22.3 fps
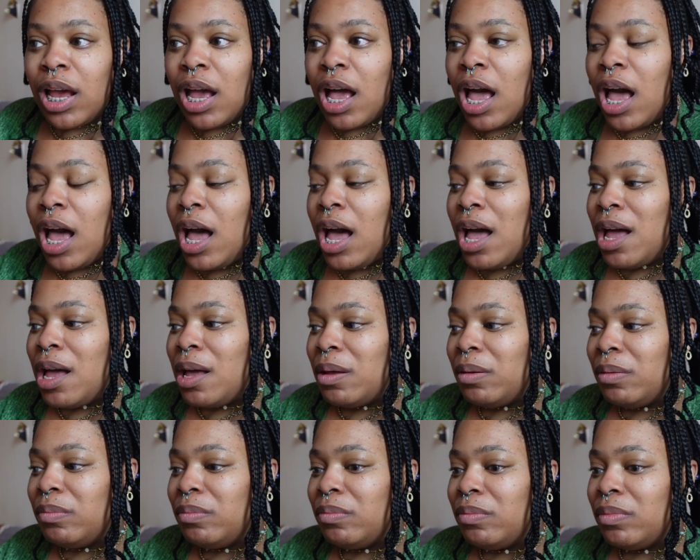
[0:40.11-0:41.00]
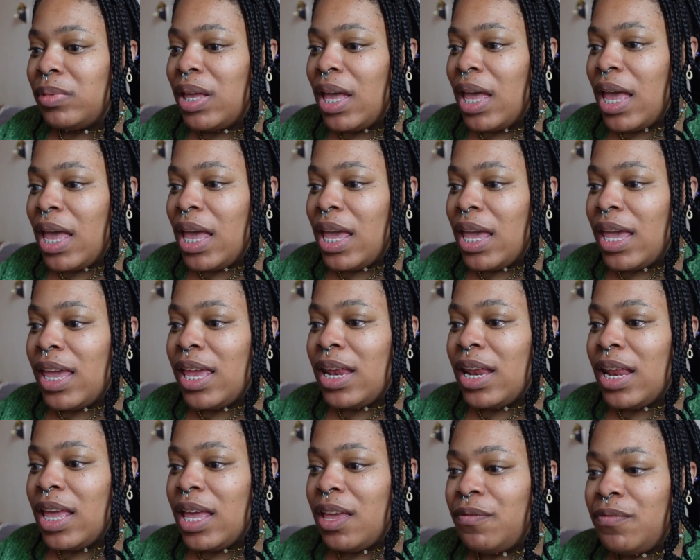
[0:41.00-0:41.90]
Um,
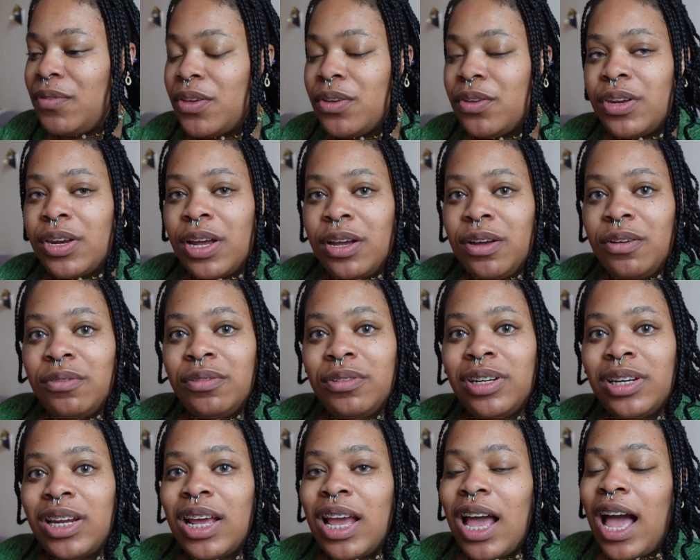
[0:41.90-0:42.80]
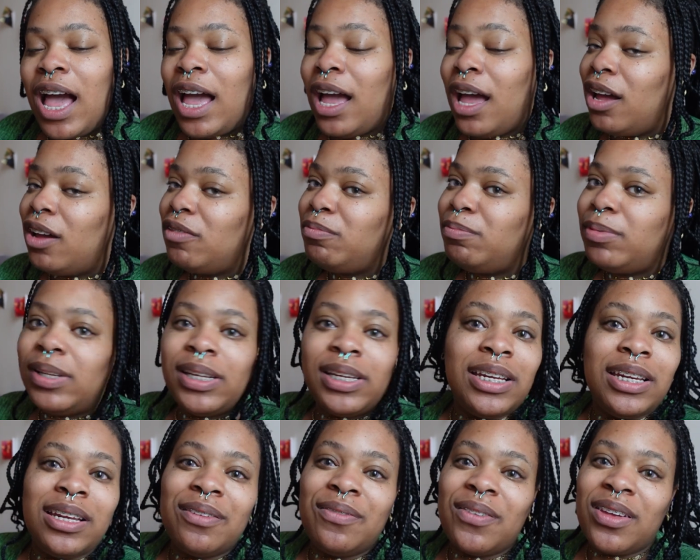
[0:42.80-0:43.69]
and if you don't, I have
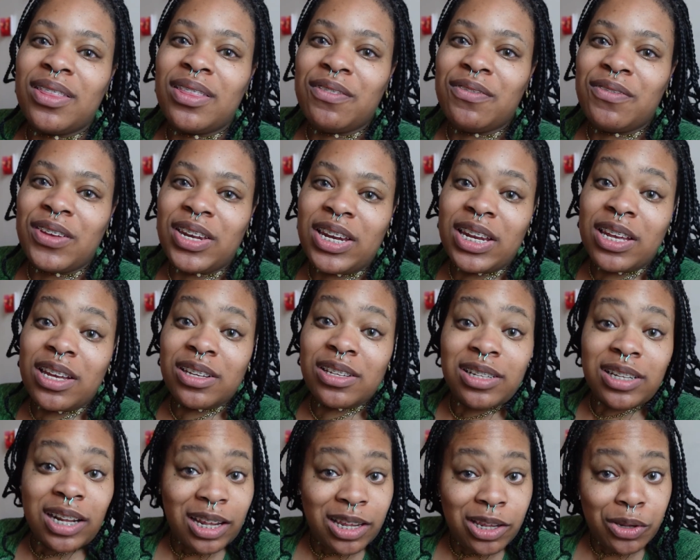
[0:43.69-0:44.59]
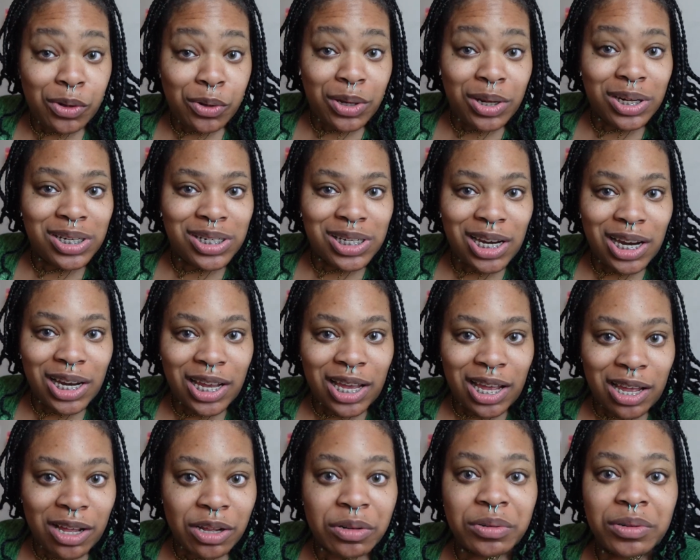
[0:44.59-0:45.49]
plenty of other videos that you can check
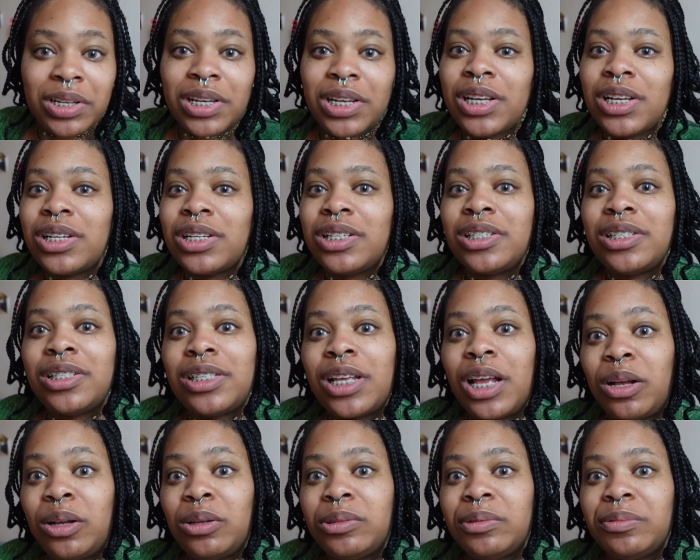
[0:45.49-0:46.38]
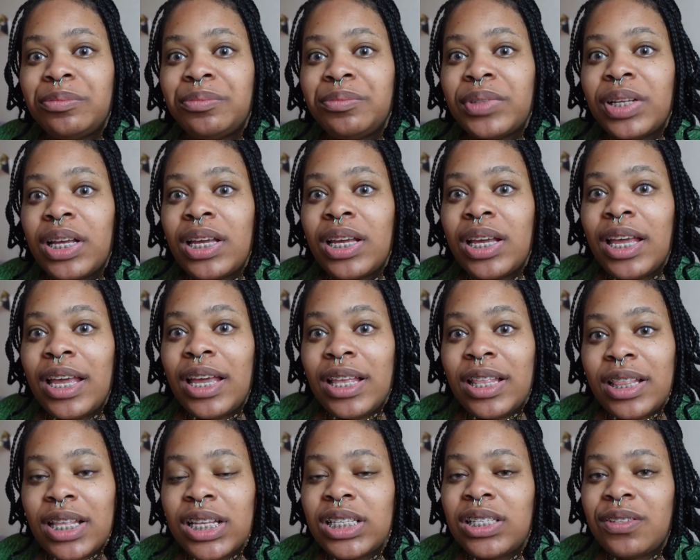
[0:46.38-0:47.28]
out. So,
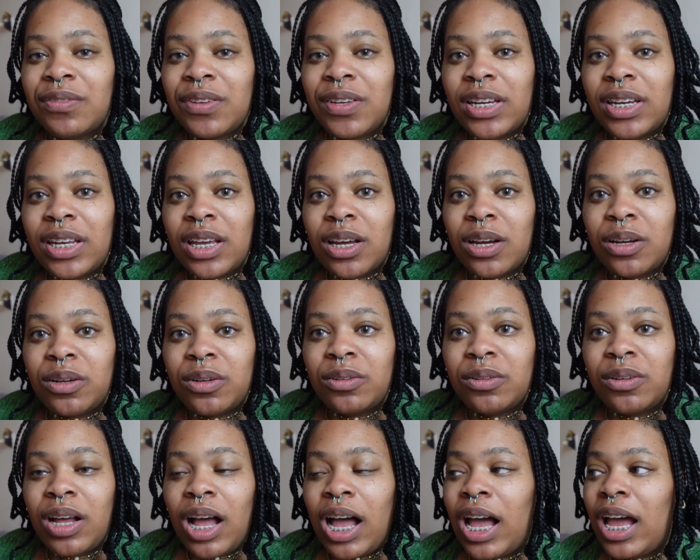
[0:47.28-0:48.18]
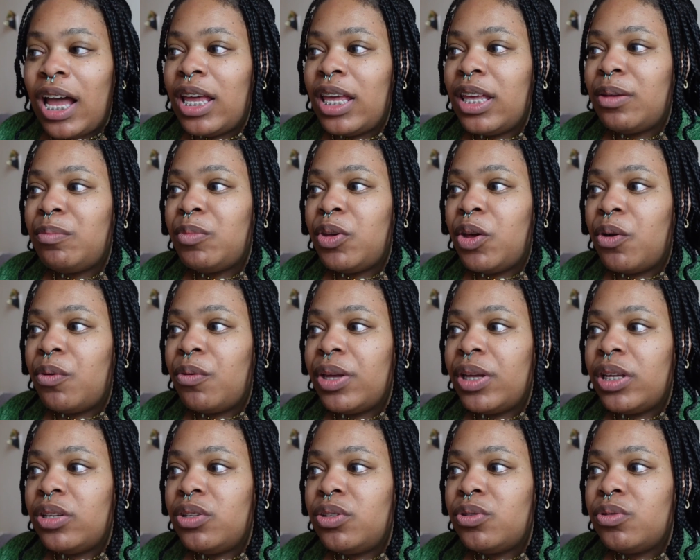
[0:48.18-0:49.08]
in this video, I am
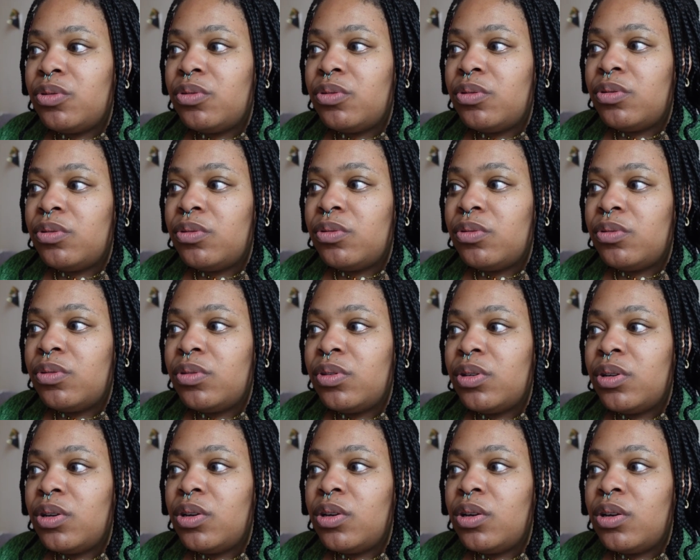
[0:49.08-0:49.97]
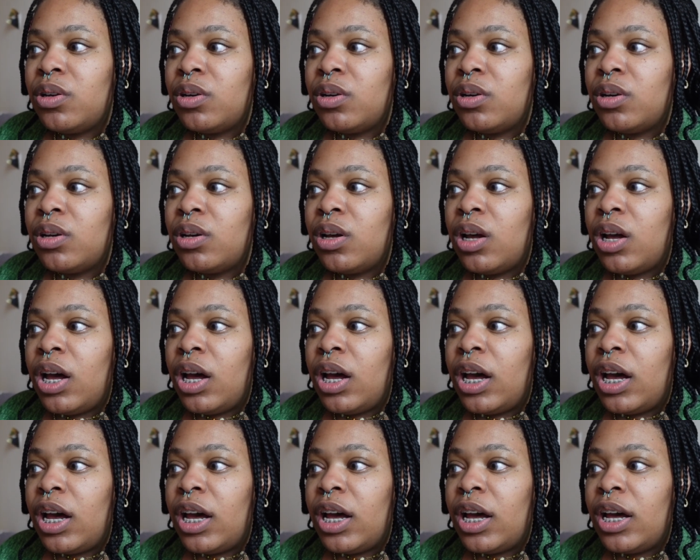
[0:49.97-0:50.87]
going to,
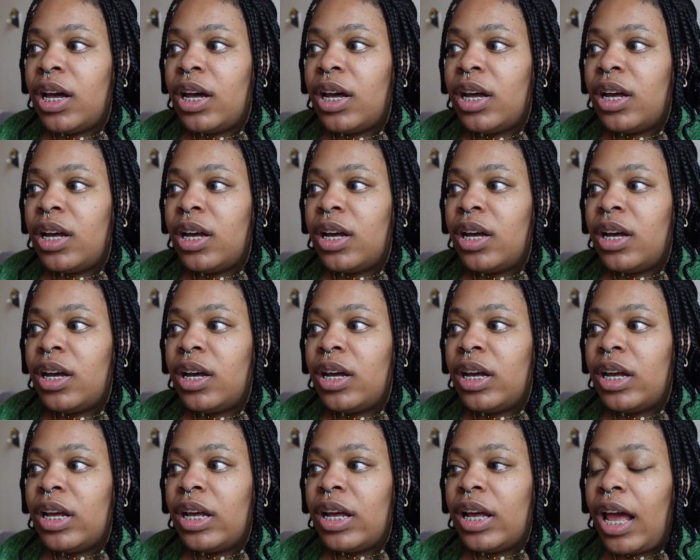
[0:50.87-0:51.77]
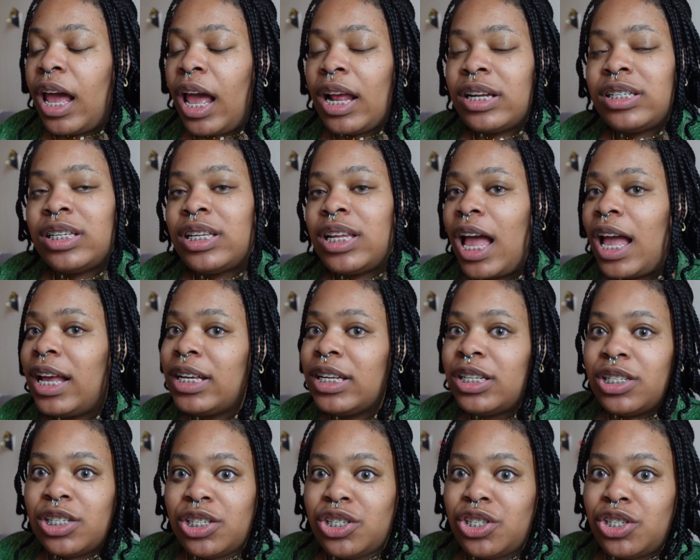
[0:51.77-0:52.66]
uh, actually I
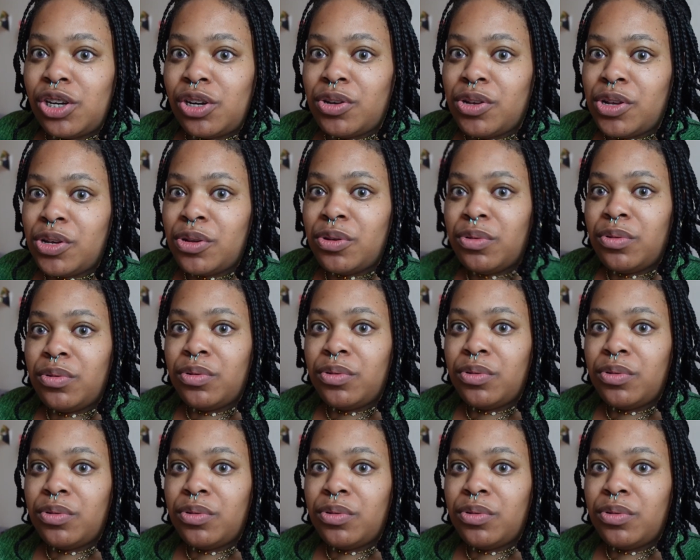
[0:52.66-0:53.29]
could just show you.